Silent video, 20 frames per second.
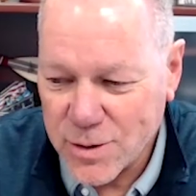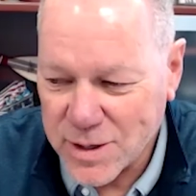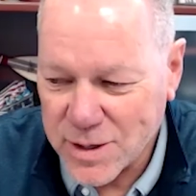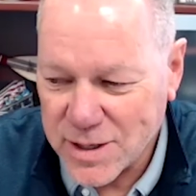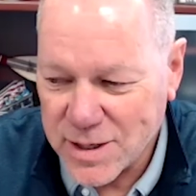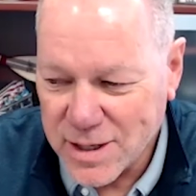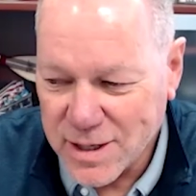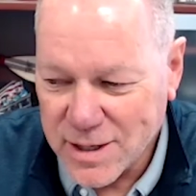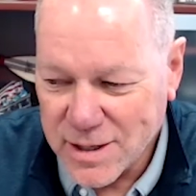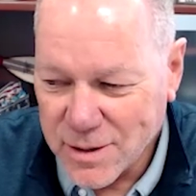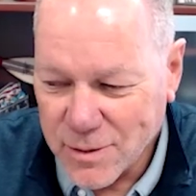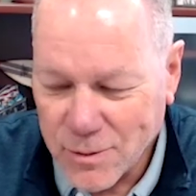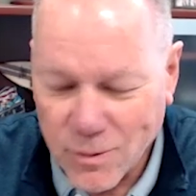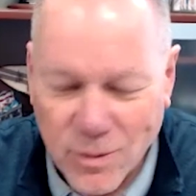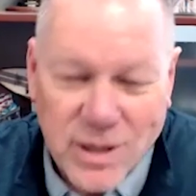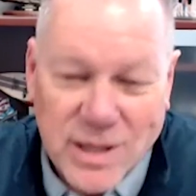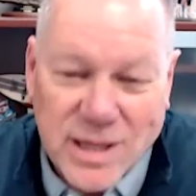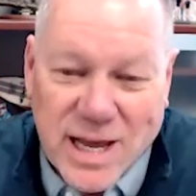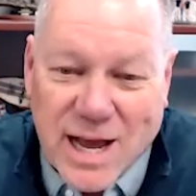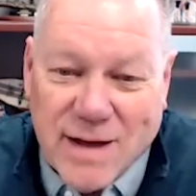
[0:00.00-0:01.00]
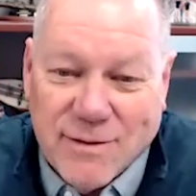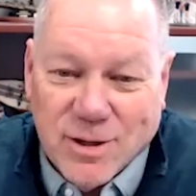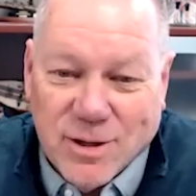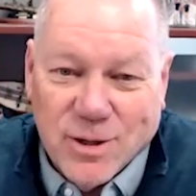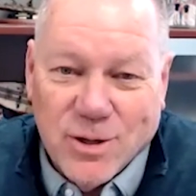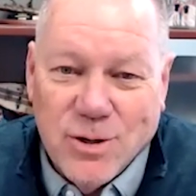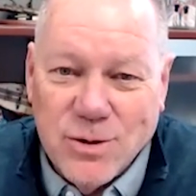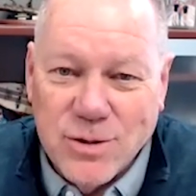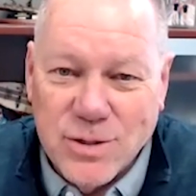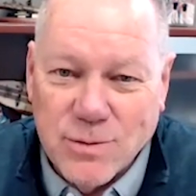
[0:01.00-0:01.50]
And what did they have to
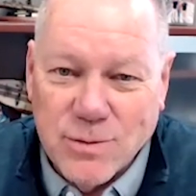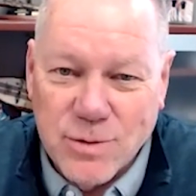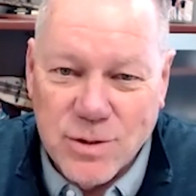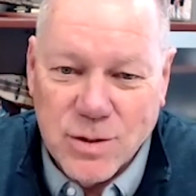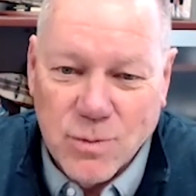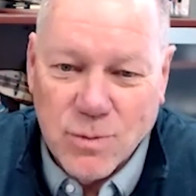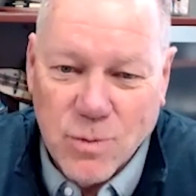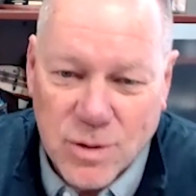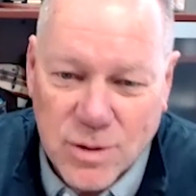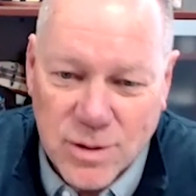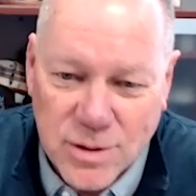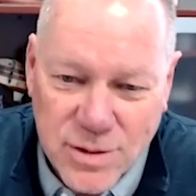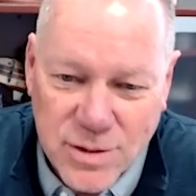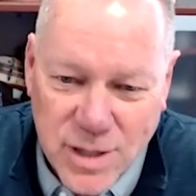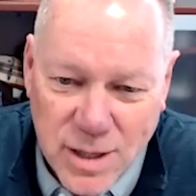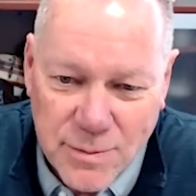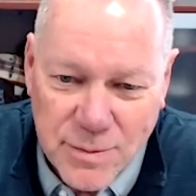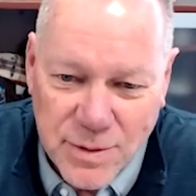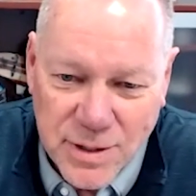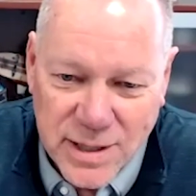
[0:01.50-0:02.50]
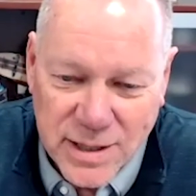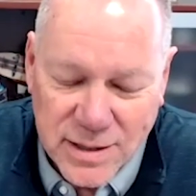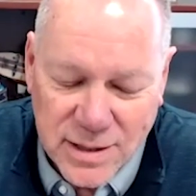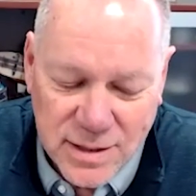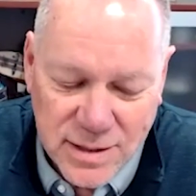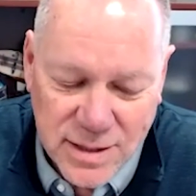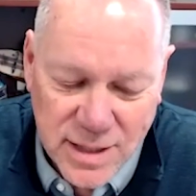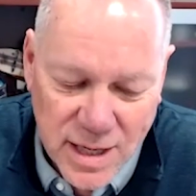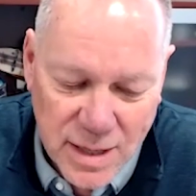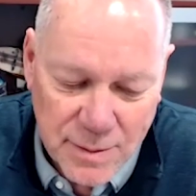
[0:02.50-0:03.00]
lose? It was a worthless company at the
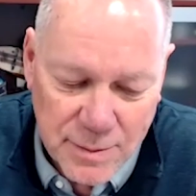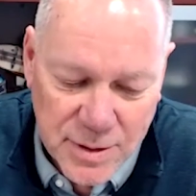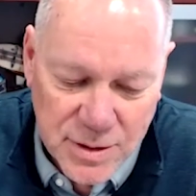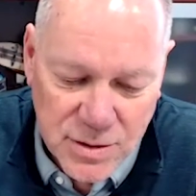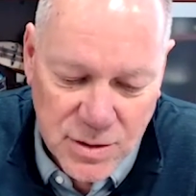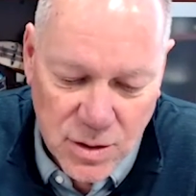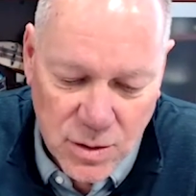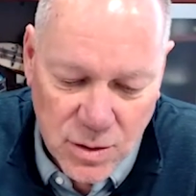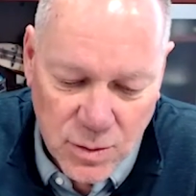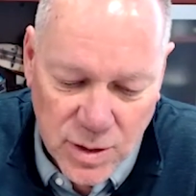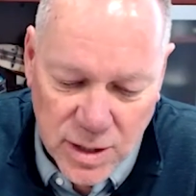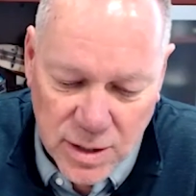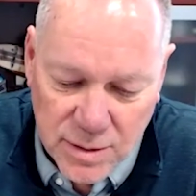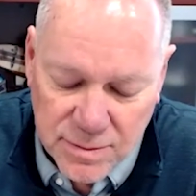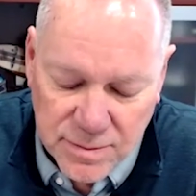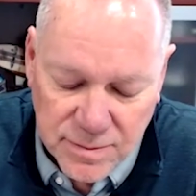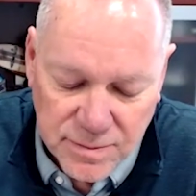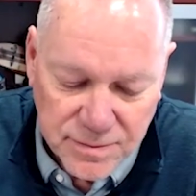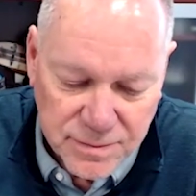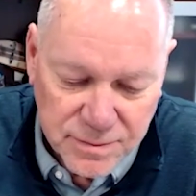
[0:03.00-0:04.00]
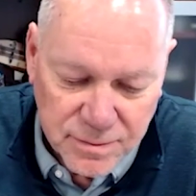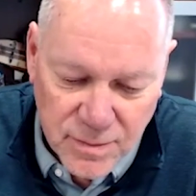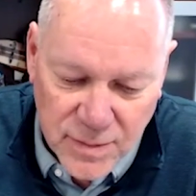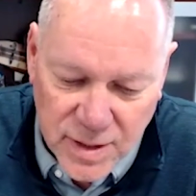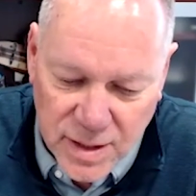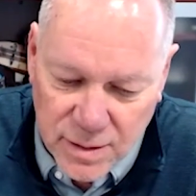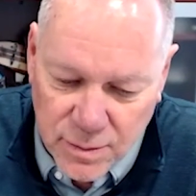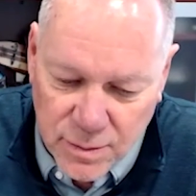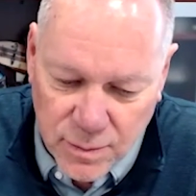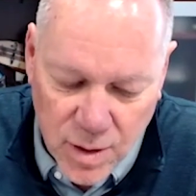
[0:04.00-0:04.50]
time. And so
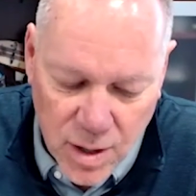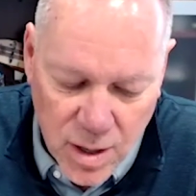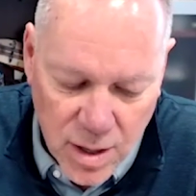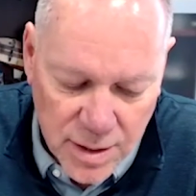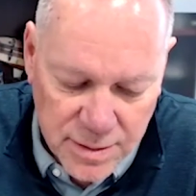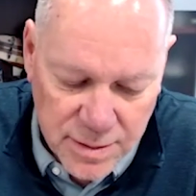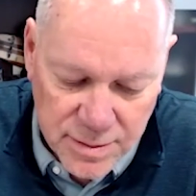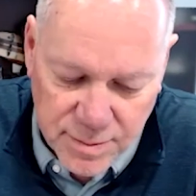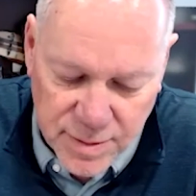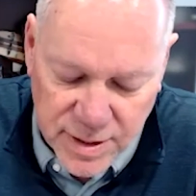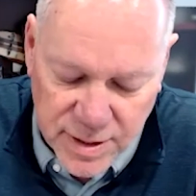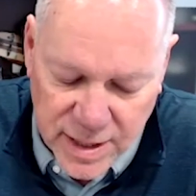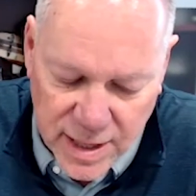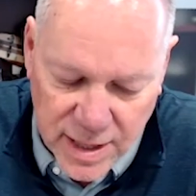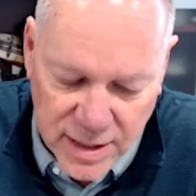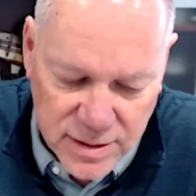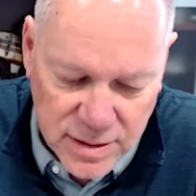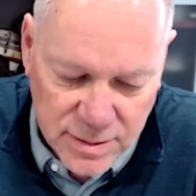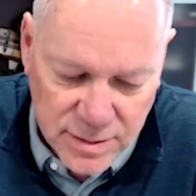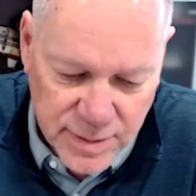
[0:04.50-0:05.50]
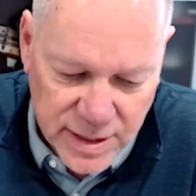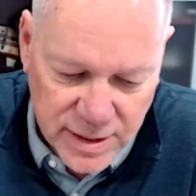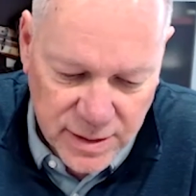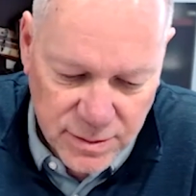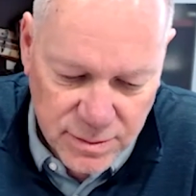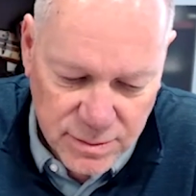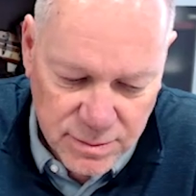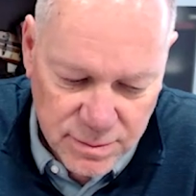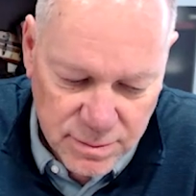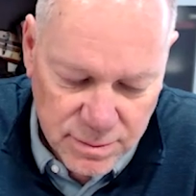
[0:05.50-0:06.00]
Ron began to make
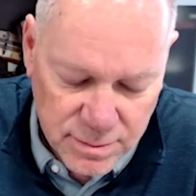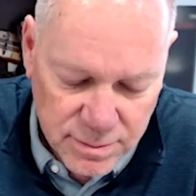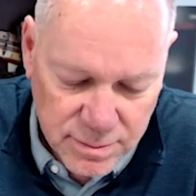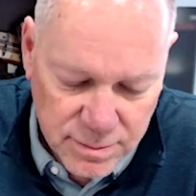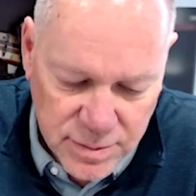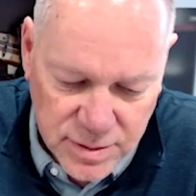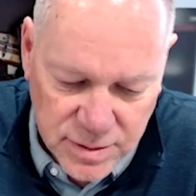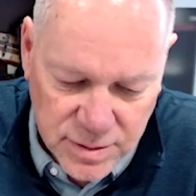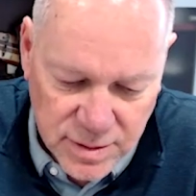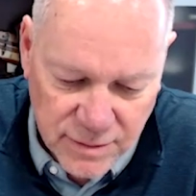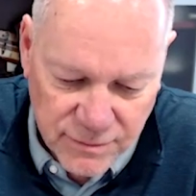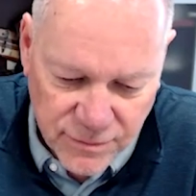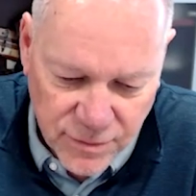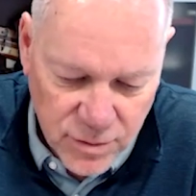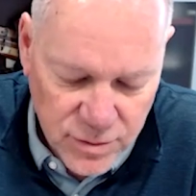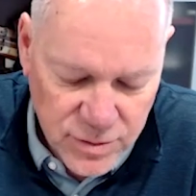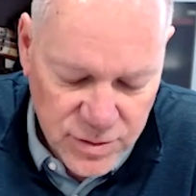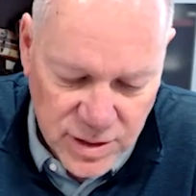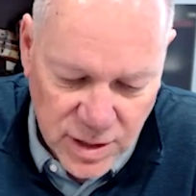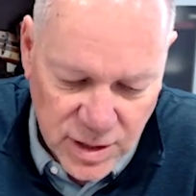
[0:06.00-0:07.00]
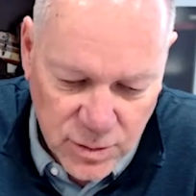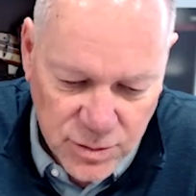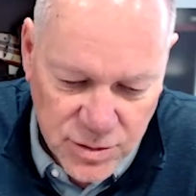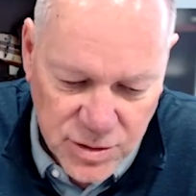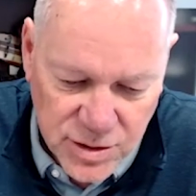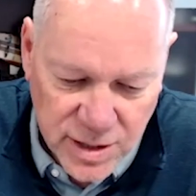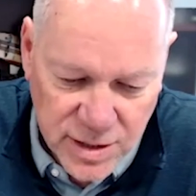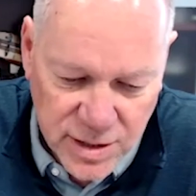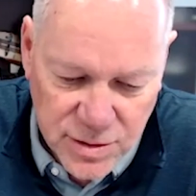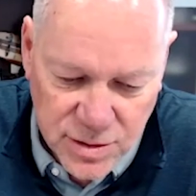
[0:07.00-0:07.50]
at first subtle
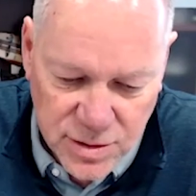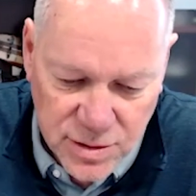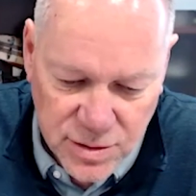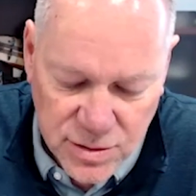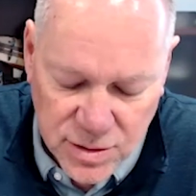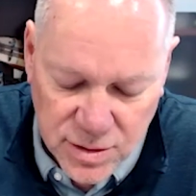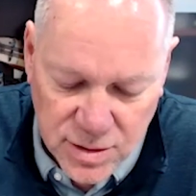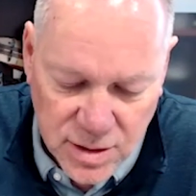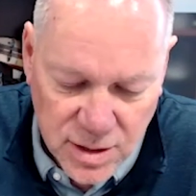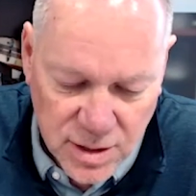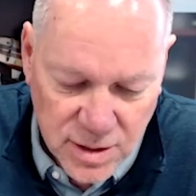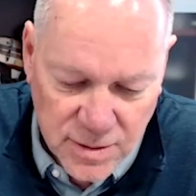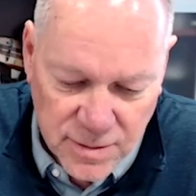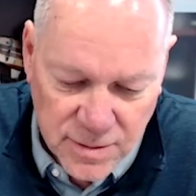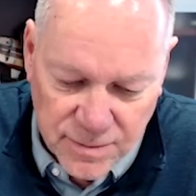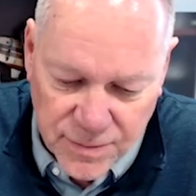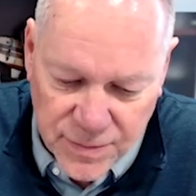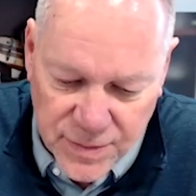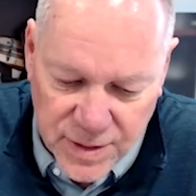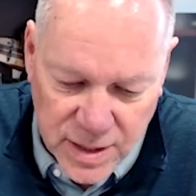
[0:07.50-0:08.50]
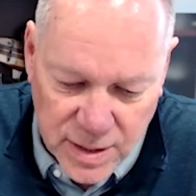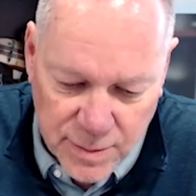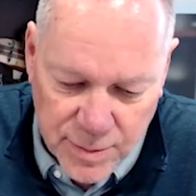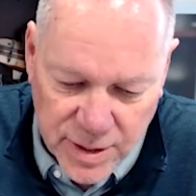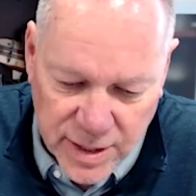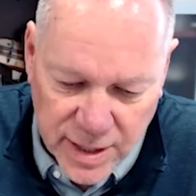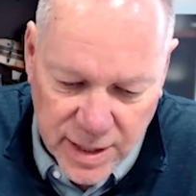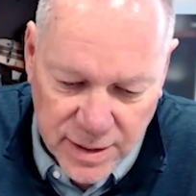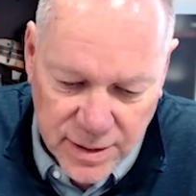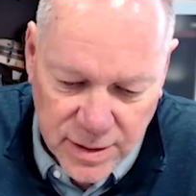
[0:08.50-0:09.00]
changes, and then he
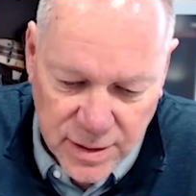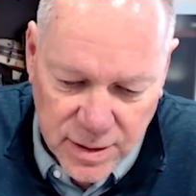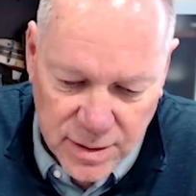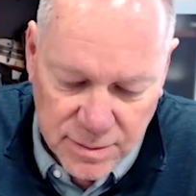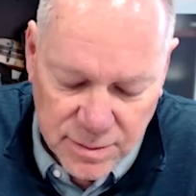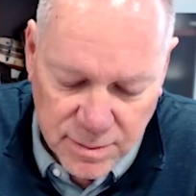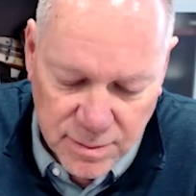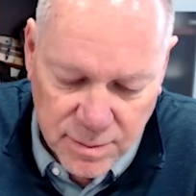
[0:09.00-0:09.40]
began to